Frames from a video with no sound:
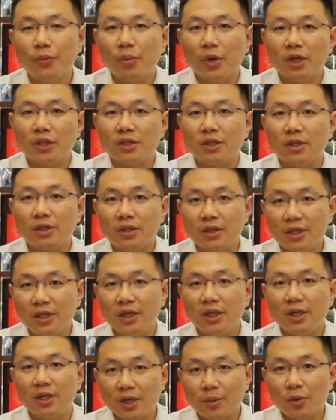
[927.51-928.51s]
but
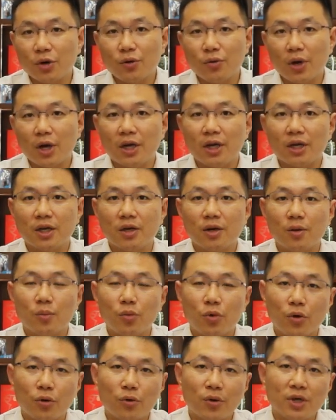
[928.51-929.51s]
the Democratic
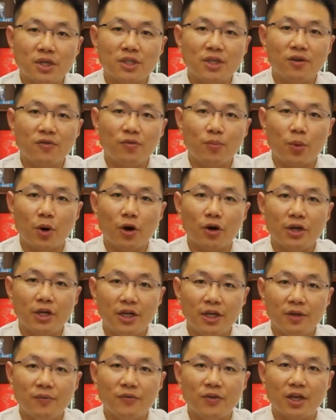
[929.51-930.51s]
Progressive
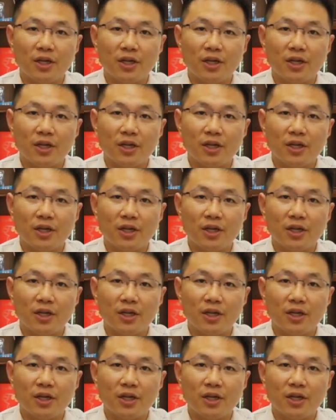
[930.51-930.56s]
Party